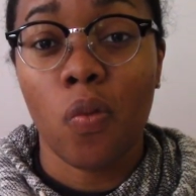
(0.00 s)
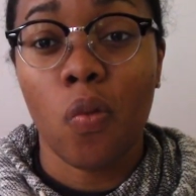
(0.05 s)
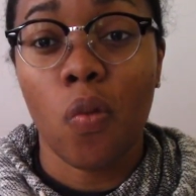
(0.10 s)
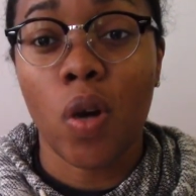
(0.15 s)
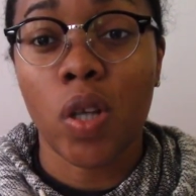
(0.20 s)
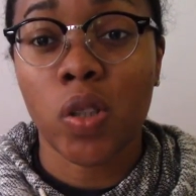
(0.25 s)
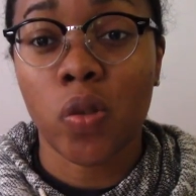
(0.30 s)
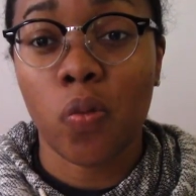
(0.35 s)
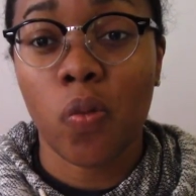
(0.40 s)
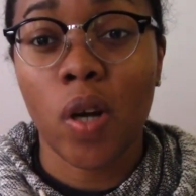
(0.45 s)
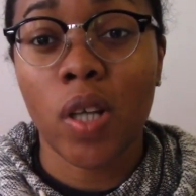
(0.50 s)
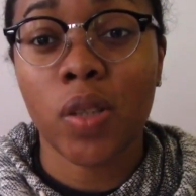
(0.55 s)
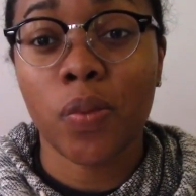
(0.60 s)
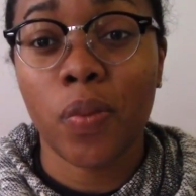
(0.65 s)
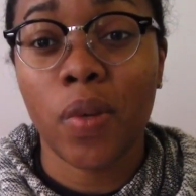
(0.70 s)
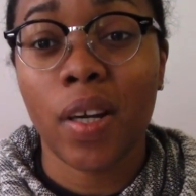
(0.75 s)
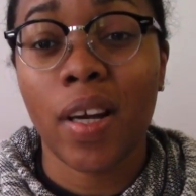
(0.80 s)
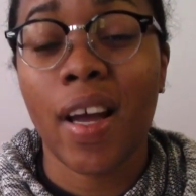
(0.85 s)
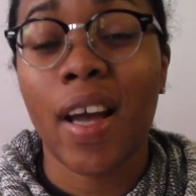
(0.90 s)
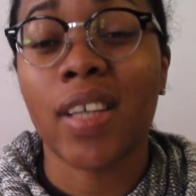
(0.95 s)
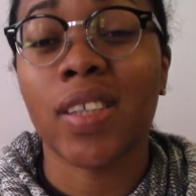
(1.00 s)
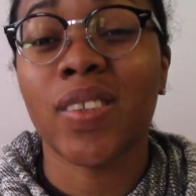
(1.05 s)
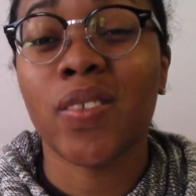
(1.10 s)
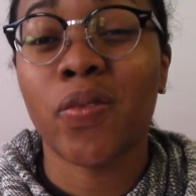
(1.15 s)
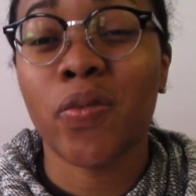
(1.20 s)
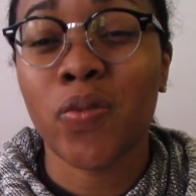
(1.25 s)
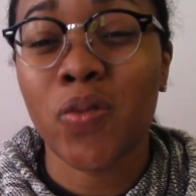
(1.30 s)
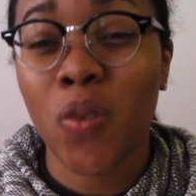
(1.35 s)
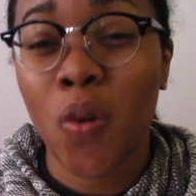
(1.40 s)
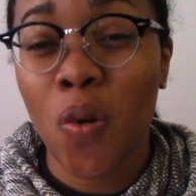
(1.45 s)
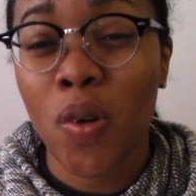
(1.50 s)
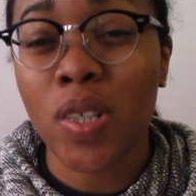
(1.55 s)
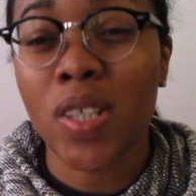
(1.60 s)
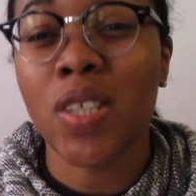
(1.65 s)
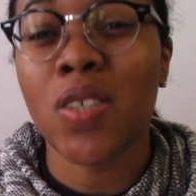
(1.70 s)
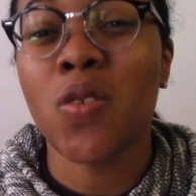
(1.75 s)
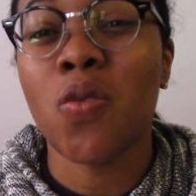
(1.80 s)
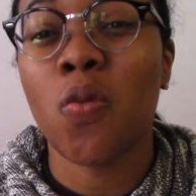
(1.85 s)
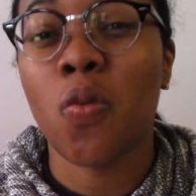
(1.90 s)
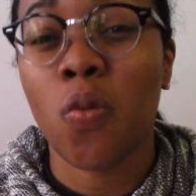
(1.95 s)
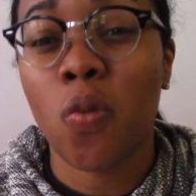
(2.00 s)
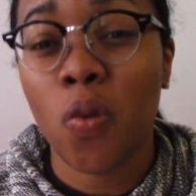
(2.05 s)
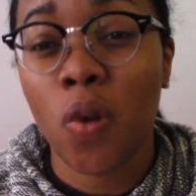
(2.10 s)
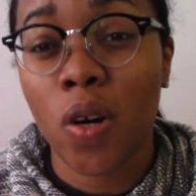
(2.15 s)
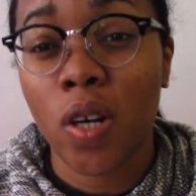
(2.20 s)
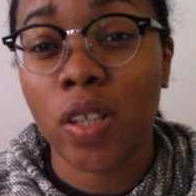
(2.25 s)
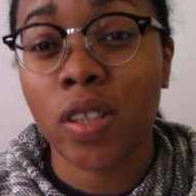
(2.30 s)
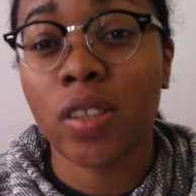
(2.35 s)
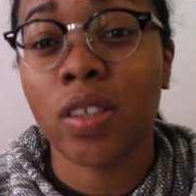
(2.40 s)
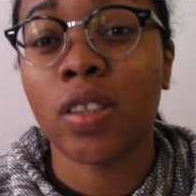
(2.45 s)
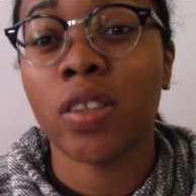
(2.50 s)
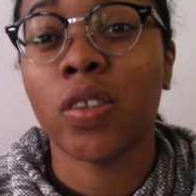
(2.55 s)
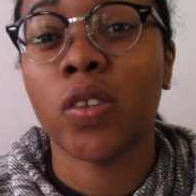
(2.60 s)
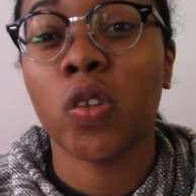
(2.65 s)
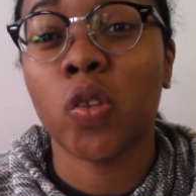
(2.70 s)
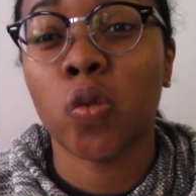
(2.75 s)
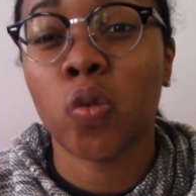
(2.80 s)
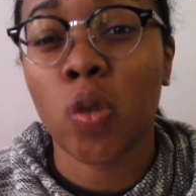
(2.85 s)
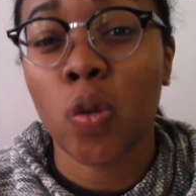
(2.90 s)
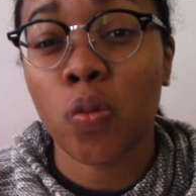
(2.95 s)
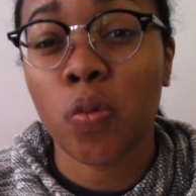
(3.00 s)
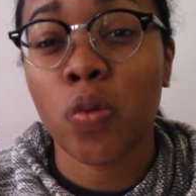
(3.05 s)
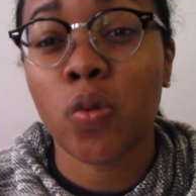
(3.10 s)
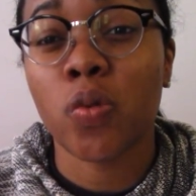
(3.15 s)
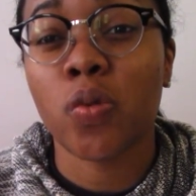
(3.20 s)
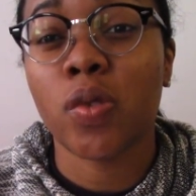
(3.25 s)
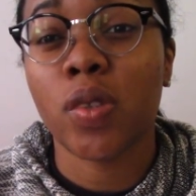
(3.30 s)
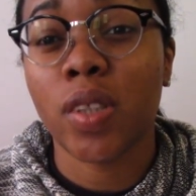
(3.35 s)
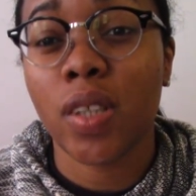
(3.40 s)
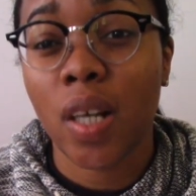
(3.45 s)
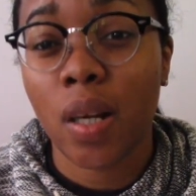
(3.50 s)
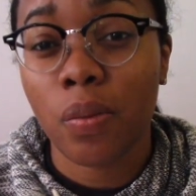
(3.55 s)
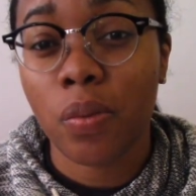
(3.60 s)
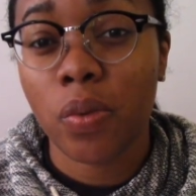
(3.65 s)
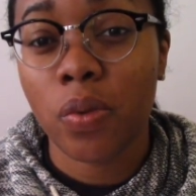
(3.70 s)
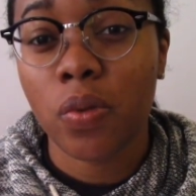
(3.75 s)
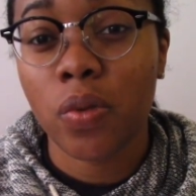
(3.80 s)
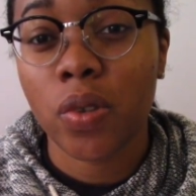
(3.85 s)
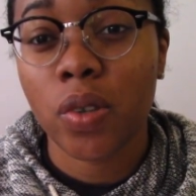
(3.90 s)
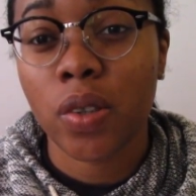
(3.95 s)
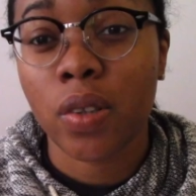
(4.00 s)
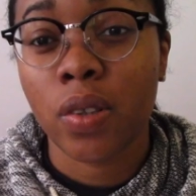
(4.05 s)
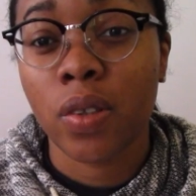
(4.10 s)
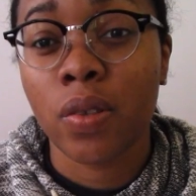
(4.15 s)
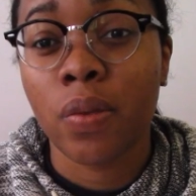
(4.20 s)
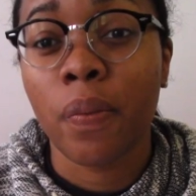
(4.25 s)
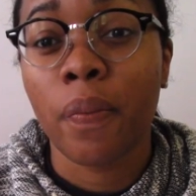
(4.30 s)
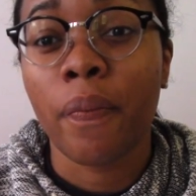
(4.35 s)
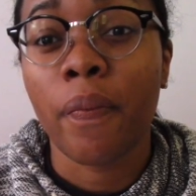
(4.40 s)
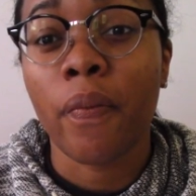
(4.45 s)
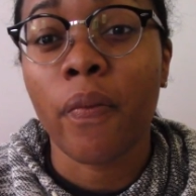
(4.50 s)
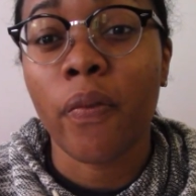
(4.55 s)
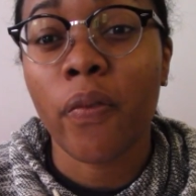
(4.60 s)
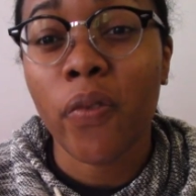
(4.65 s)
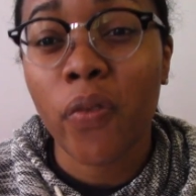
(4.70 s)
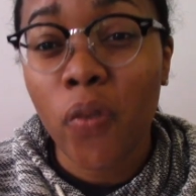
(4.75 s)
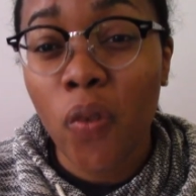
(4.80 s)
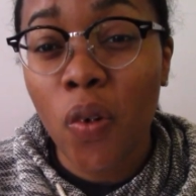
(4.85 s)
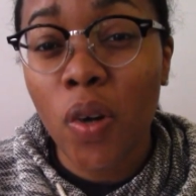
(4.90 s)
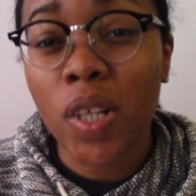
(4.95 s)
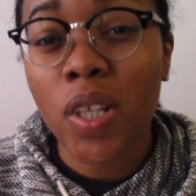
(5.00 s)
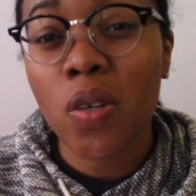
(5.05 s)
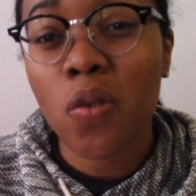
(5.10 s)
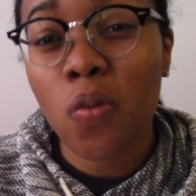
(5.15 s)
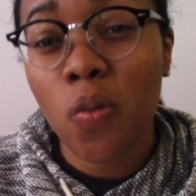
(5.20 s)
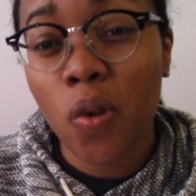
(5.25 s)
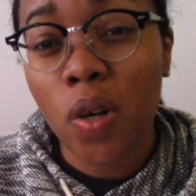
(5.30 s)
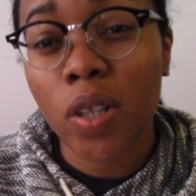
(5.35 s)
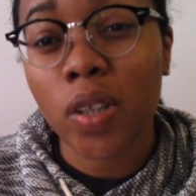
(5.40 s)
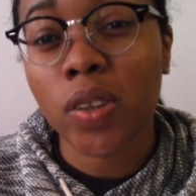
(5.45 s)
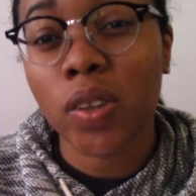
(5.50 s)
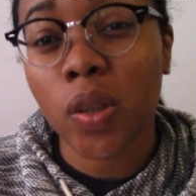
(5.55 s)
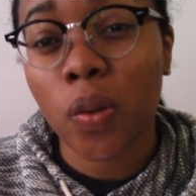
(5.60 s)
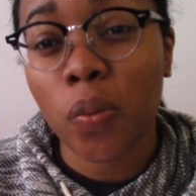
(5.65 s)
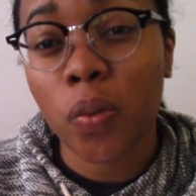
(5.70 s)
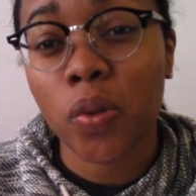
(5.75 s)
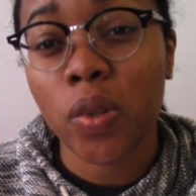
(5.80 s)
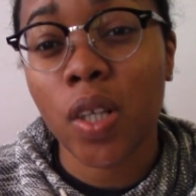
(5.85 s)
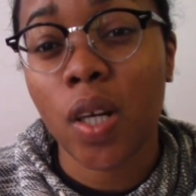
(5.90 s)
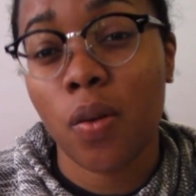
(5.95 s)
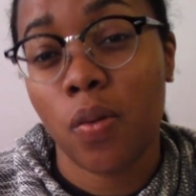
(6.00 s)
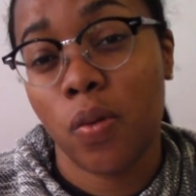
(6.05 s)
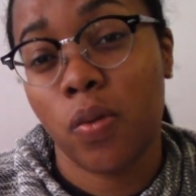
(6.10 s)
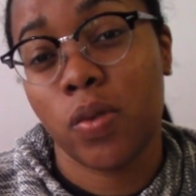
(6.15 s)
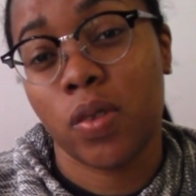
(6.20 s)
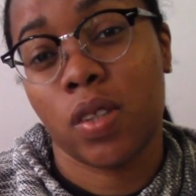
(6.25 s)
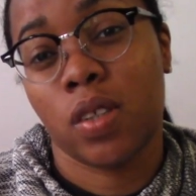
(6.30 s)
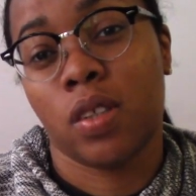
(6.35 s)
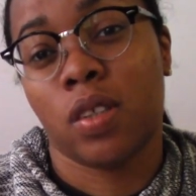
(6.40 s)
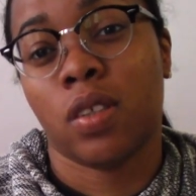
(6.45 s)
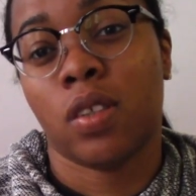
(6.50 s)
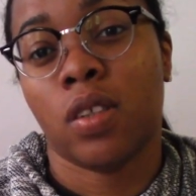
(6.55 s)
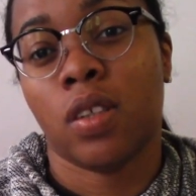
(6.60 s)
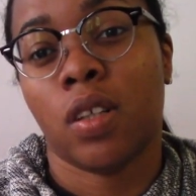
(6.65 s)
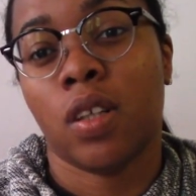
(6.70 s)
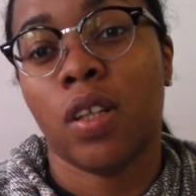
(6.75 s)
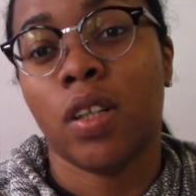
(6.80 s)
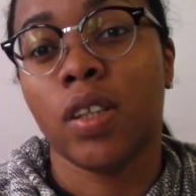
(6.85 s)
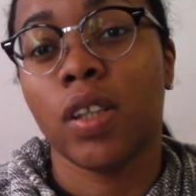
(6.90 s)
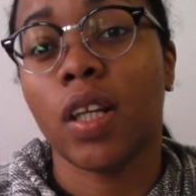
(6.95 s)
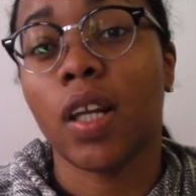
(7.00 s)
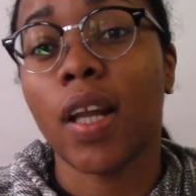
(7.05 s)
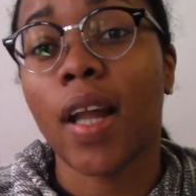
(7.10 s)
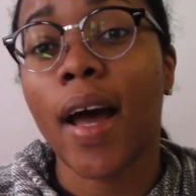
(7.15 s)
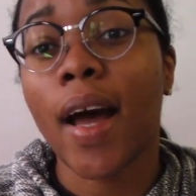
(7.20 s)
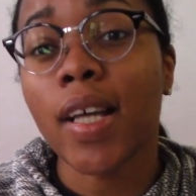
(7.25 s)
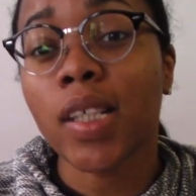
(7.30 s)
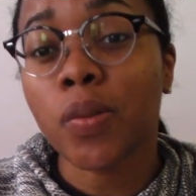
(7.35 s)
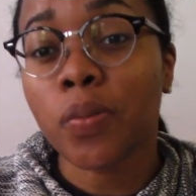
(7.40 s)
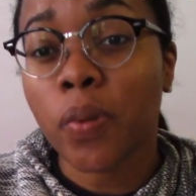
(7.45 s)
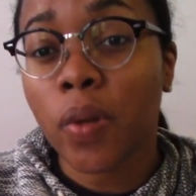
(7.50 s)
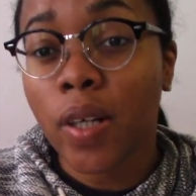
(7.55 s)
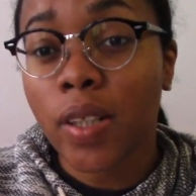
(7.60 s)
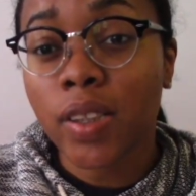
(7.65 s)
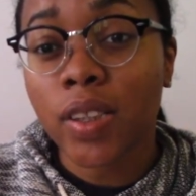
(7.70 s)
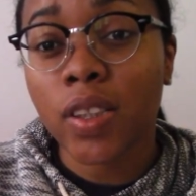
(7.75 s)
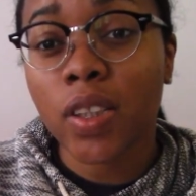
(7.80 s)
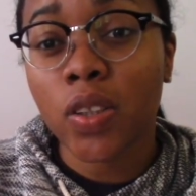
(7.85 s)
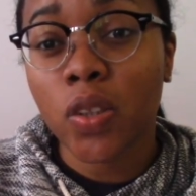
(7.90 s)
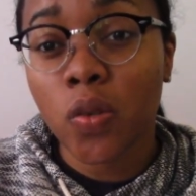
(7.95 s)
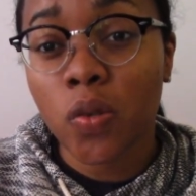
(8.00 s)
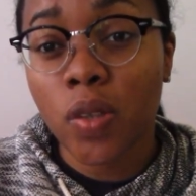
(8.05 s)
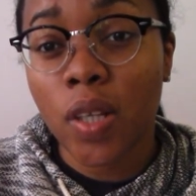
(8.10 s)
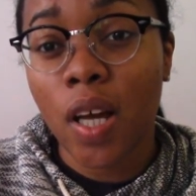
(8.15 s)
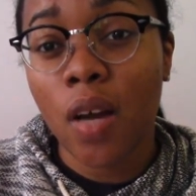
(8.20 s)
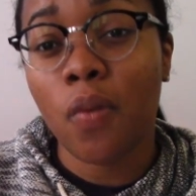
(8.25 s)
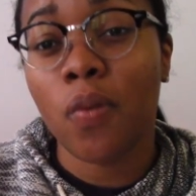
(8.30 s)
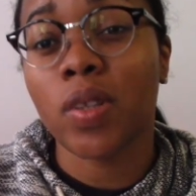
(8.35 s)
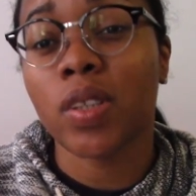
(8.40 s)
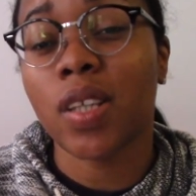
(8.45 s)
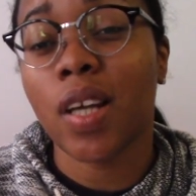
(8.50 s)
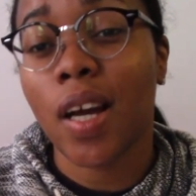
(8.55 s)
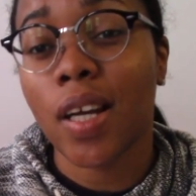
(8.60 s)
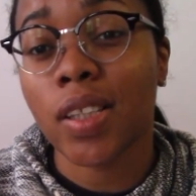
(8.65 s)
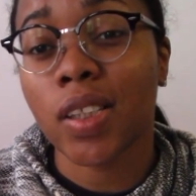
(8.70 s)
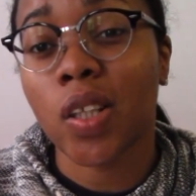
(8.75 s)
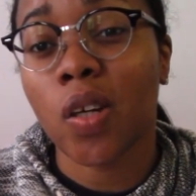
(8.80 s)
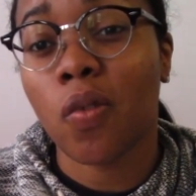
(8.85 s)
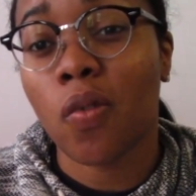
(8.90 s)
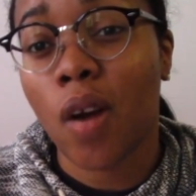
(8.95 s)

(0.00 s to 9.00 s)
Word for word: Russell Westbrook has 41 triple doubles. 41 triple doubles. The last person to do that was Oscar